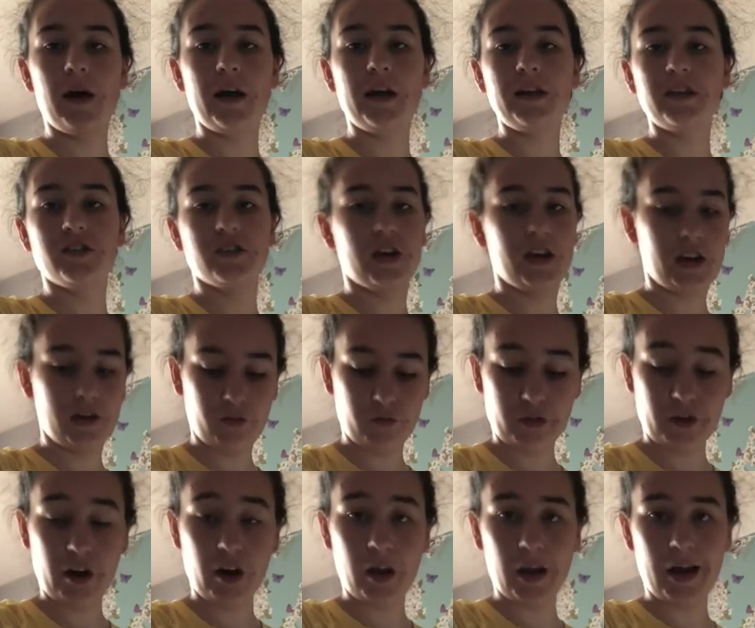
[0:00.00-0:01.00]
and it's like
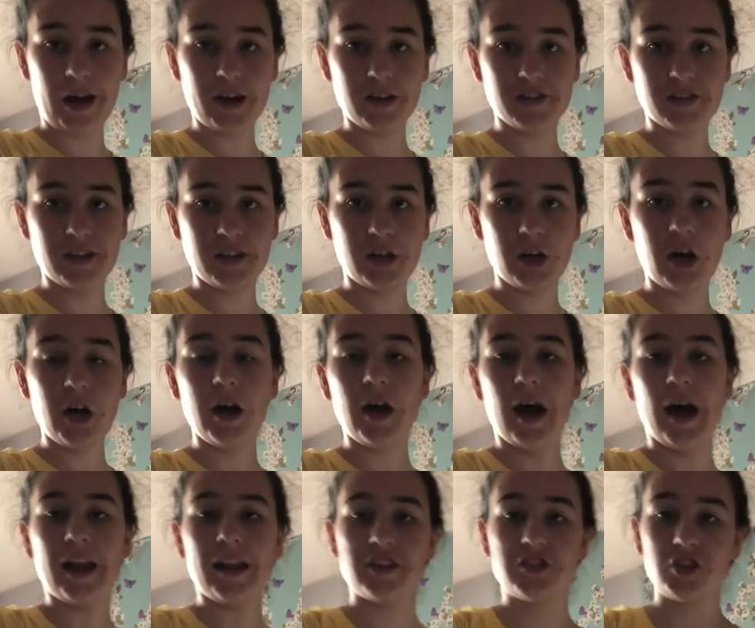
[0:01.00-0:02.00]
very elastic,
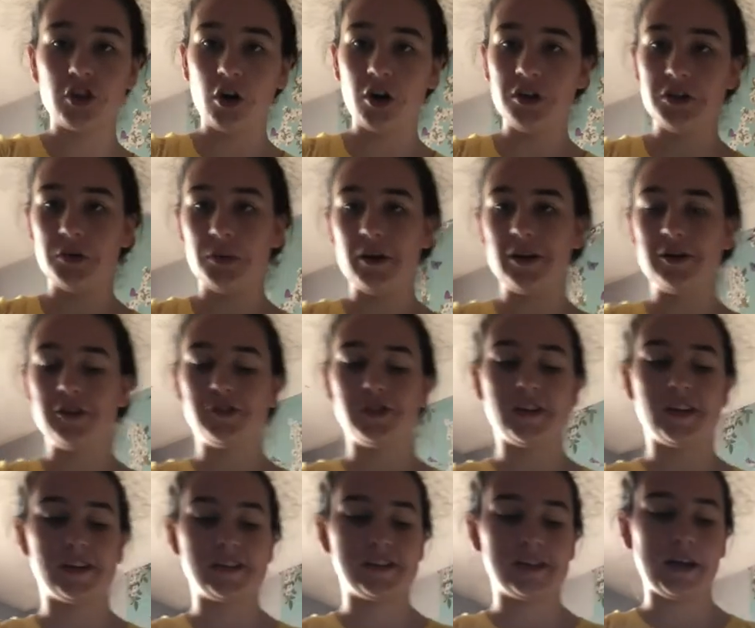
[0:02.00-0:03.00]
and it's not in the way. So
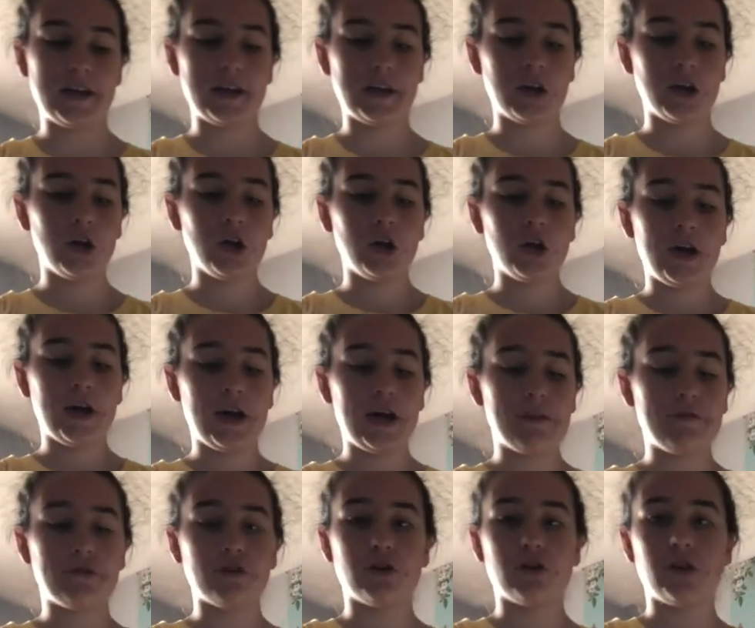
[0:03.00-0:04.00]
like, say
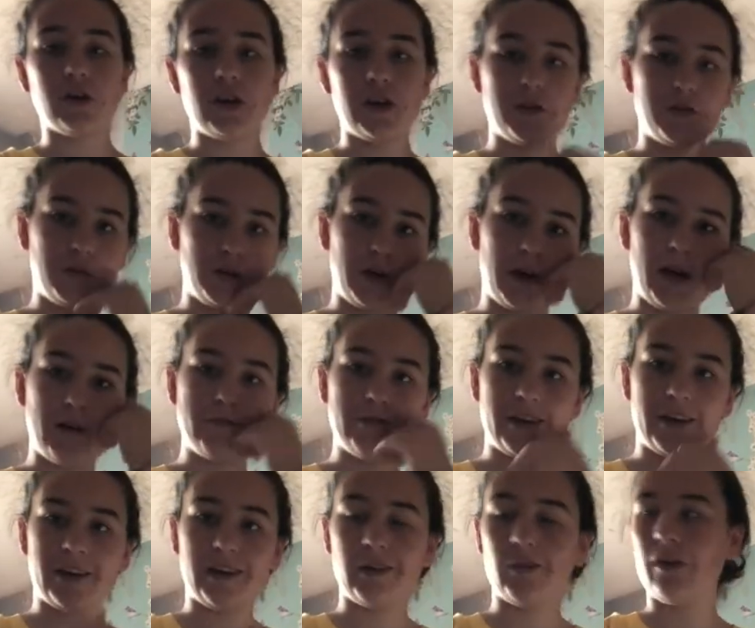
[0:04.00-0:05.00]
if you're
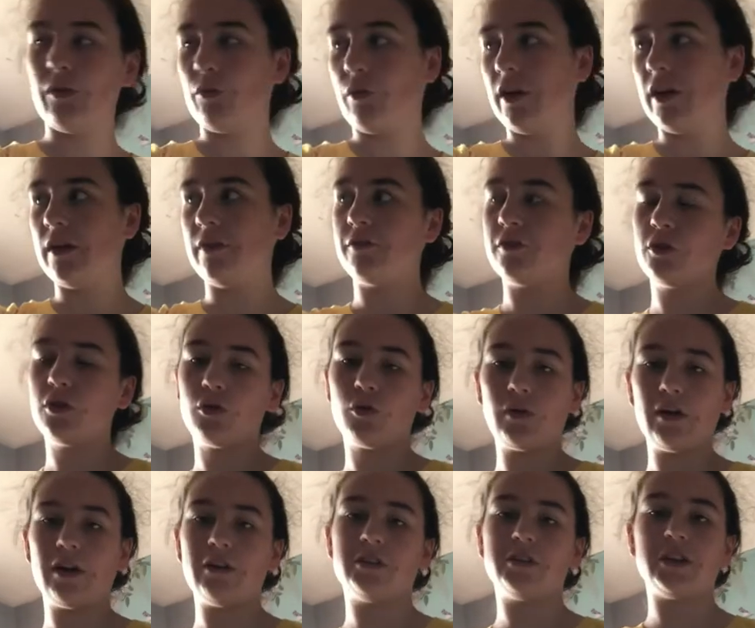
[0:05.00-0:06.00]

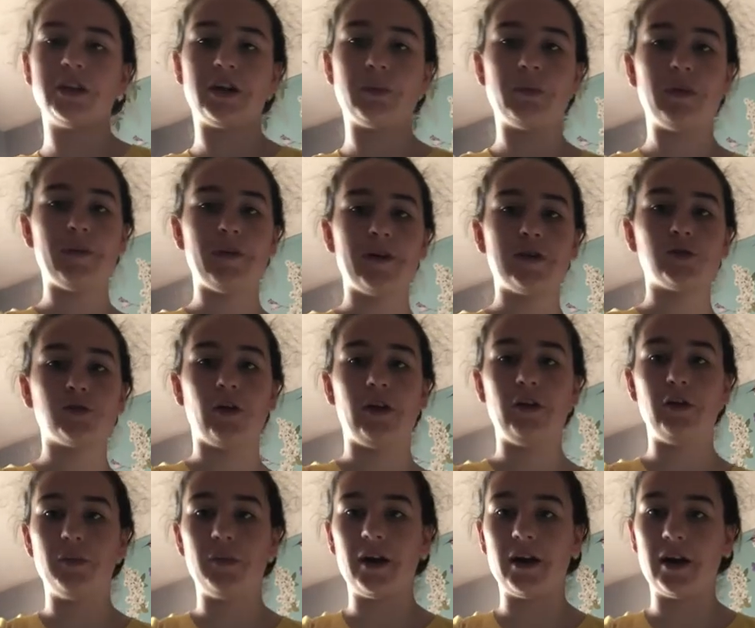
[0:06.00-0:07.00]
going out to like play basketball
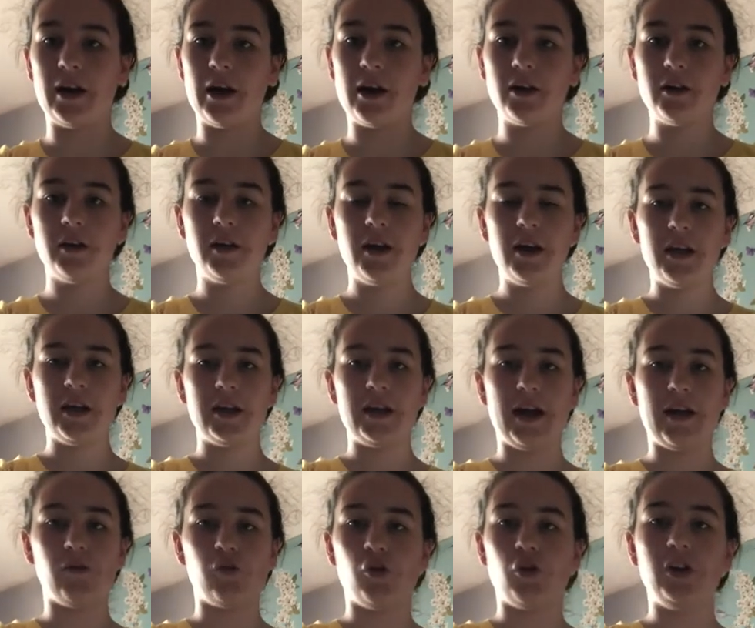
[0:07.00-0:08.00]
in the back garden, you
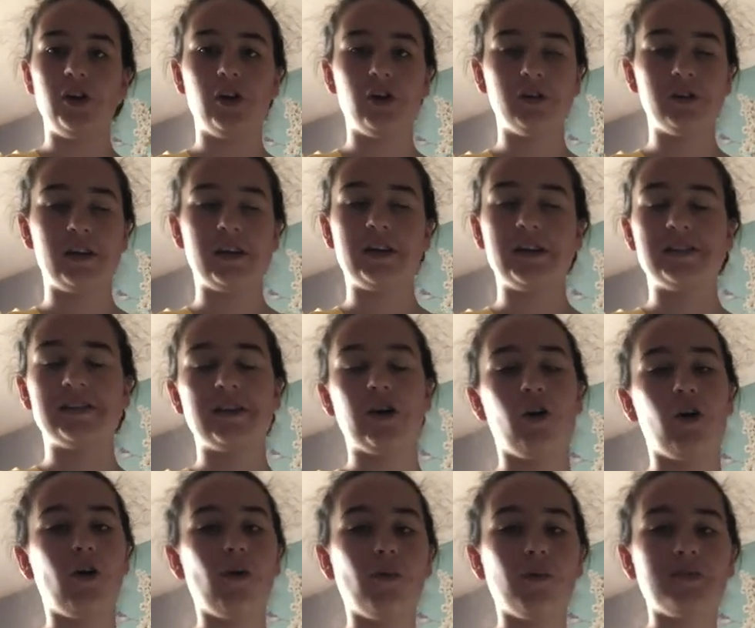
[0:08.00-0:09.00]
have a hoodie on and it's
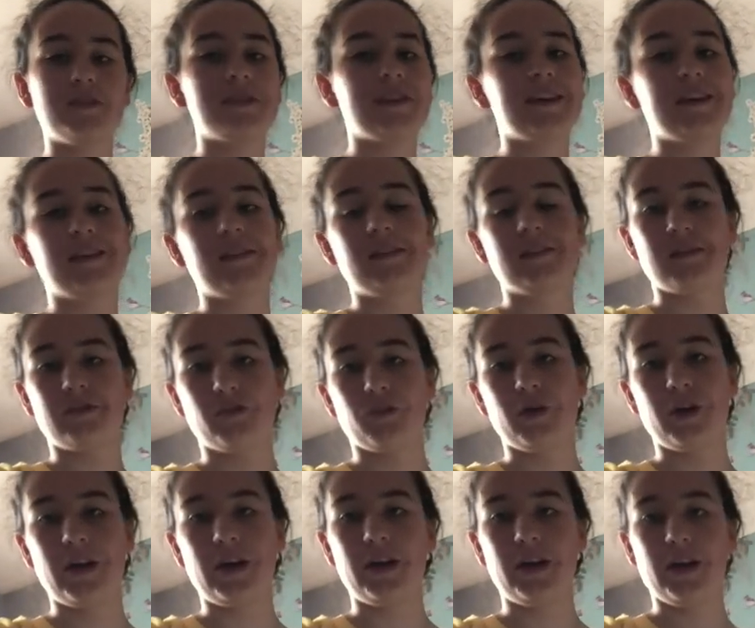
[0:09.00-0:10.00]
always in the
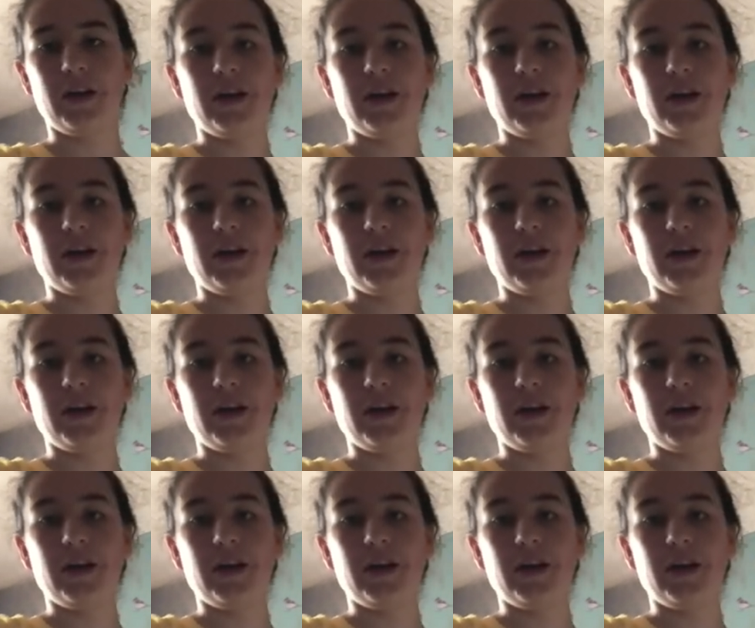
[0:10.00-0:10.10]
way.